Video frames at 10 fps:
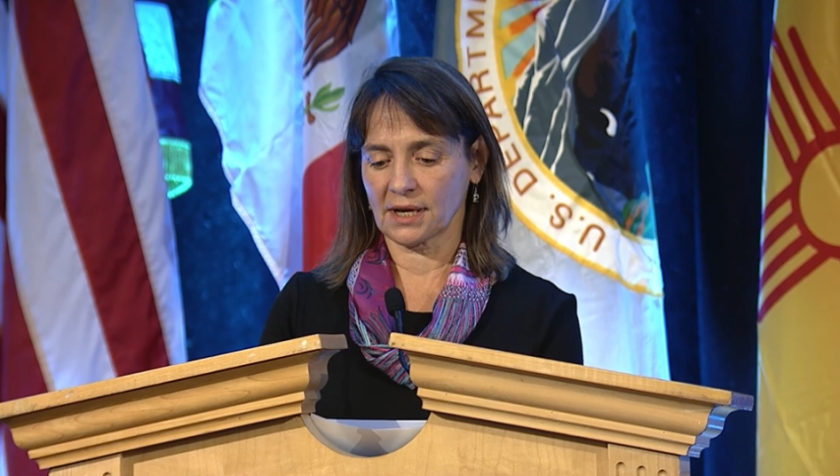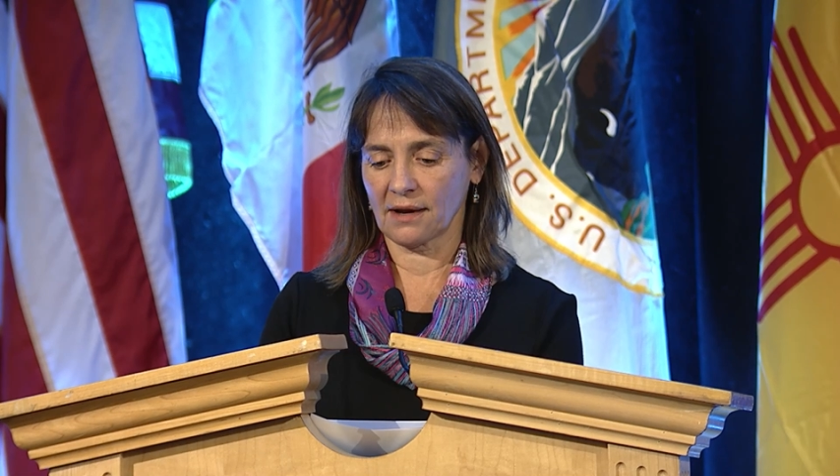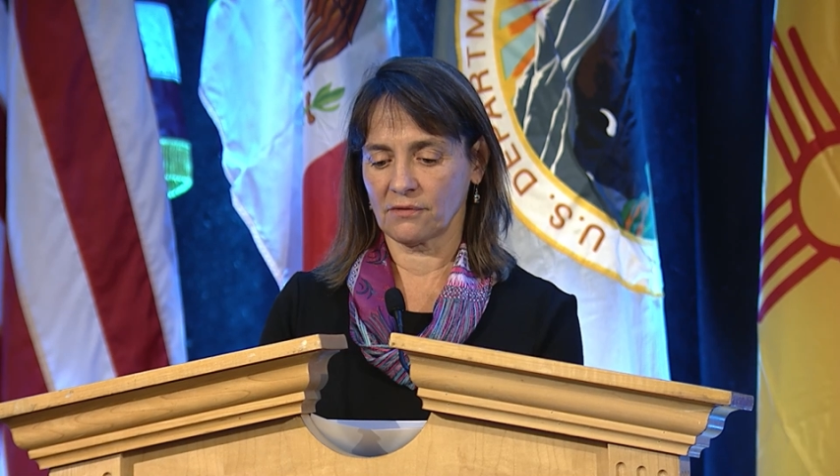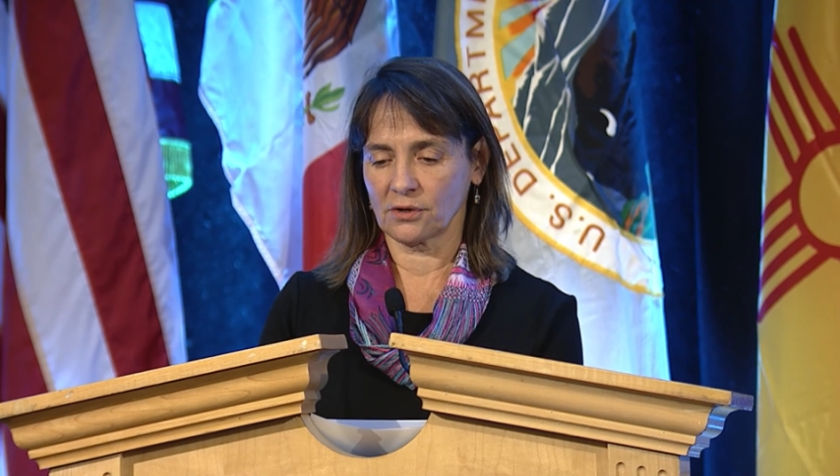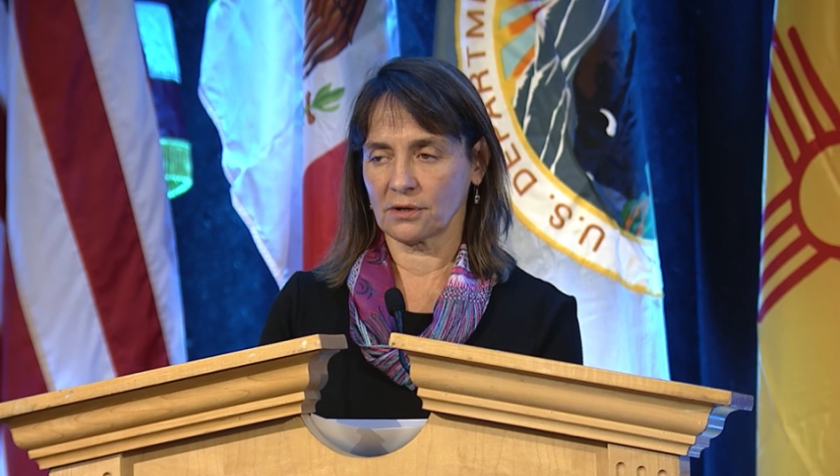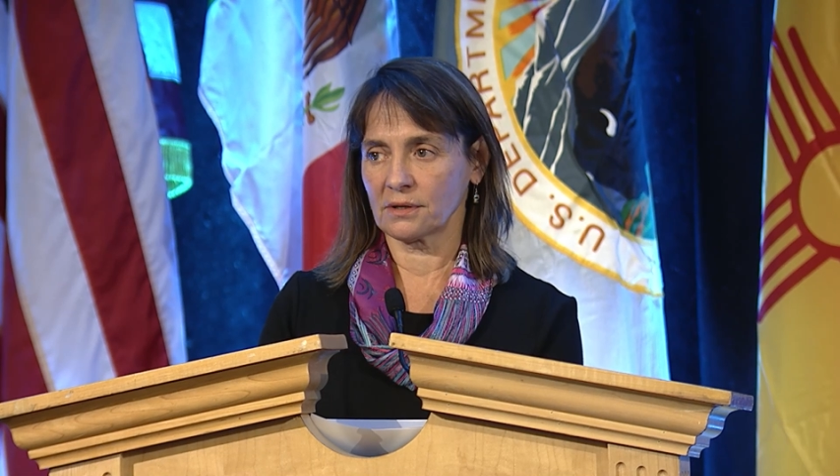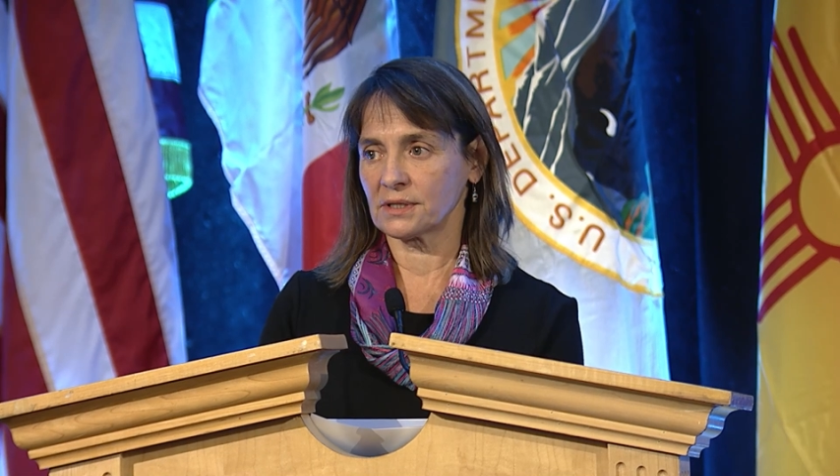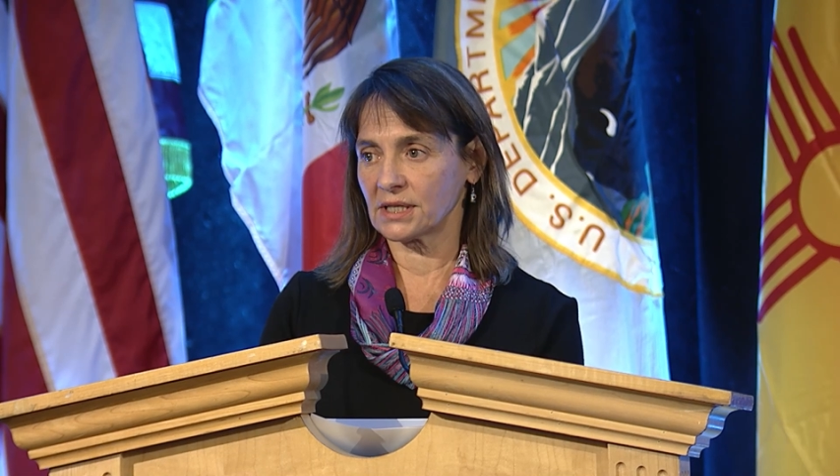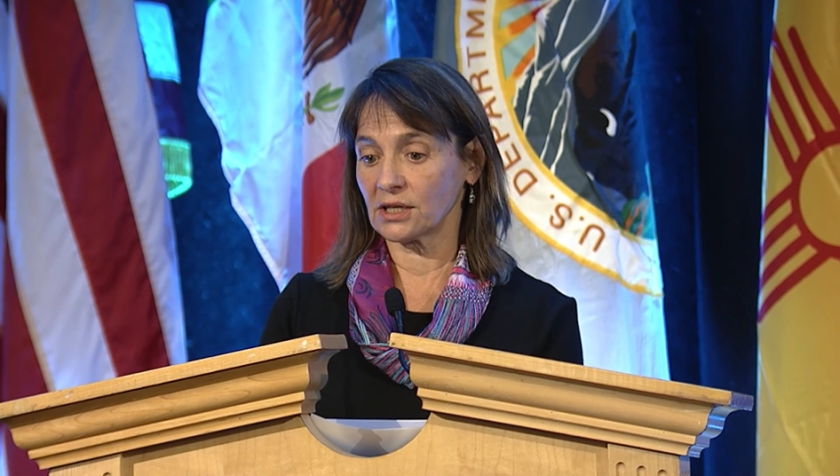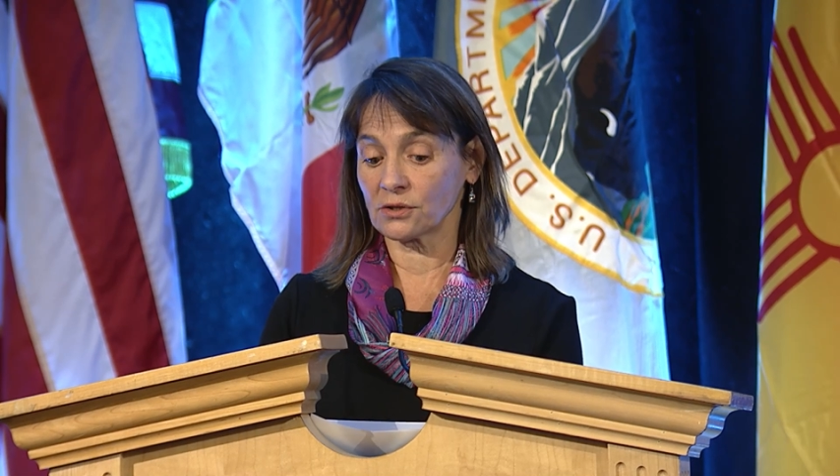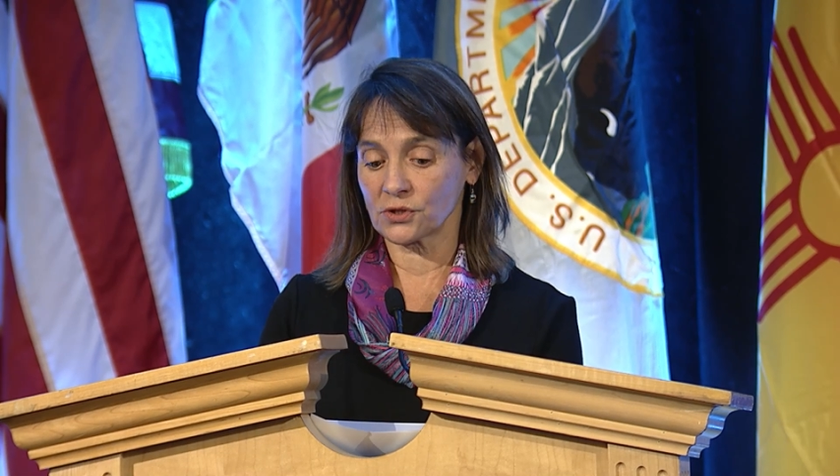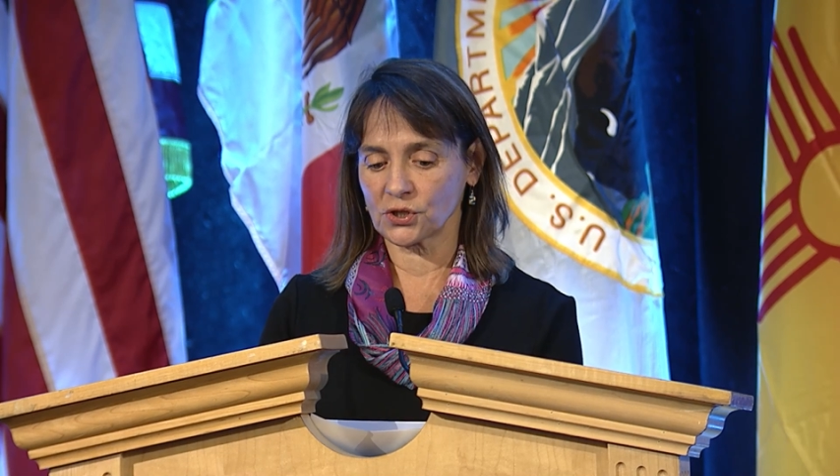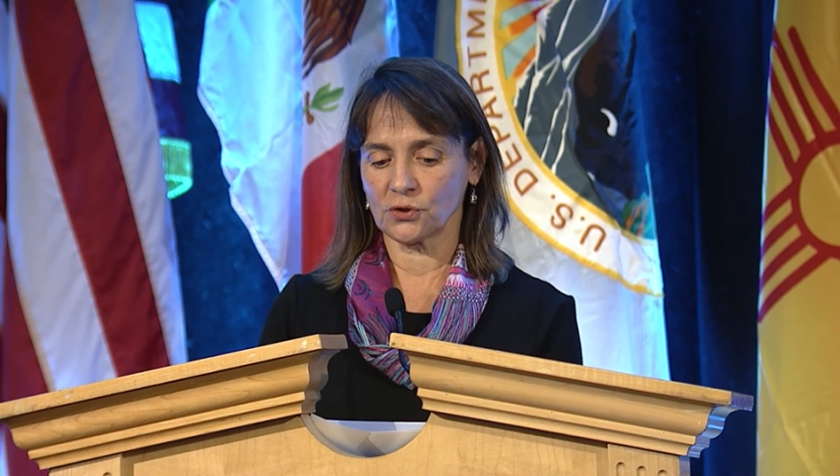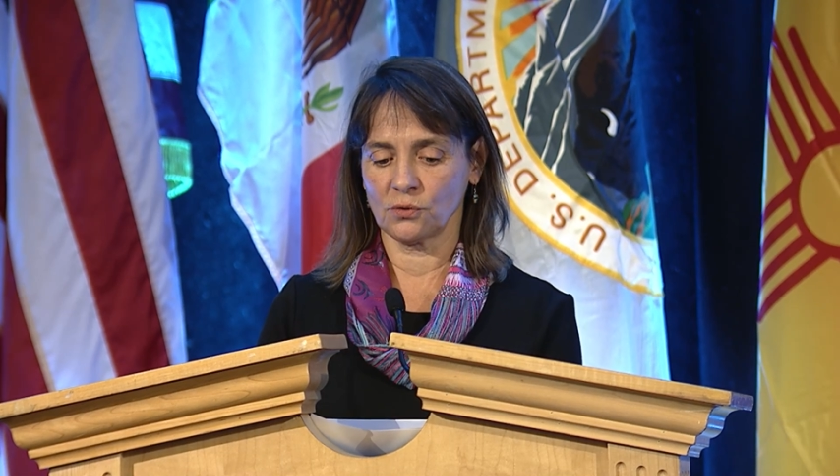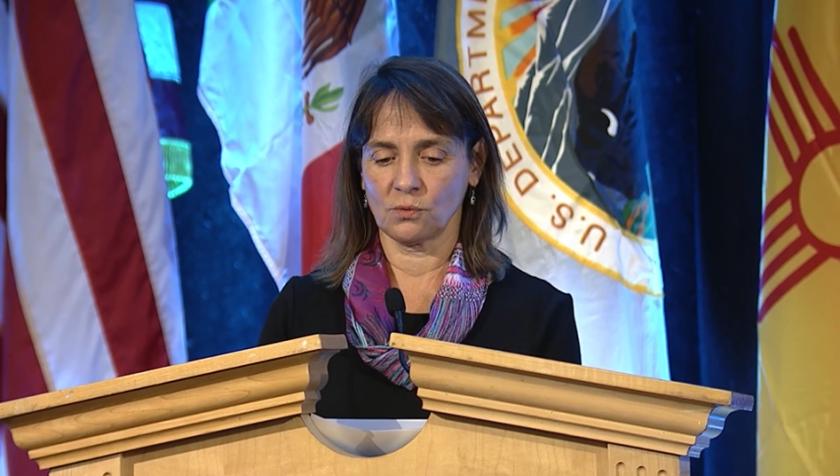ever Tier
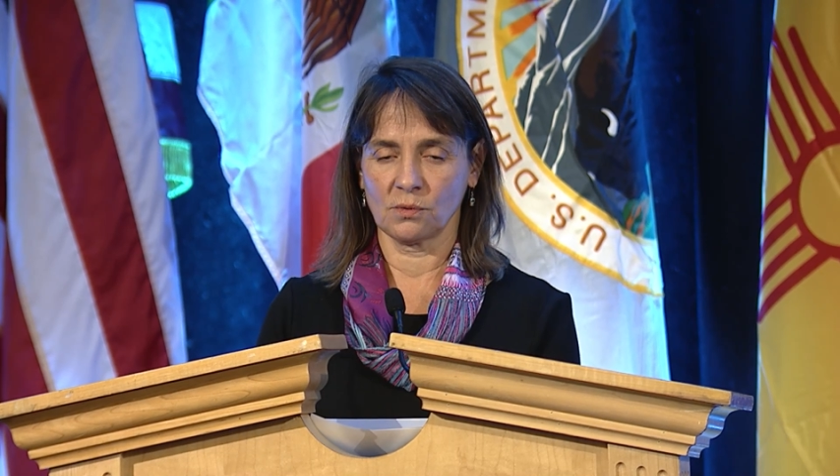2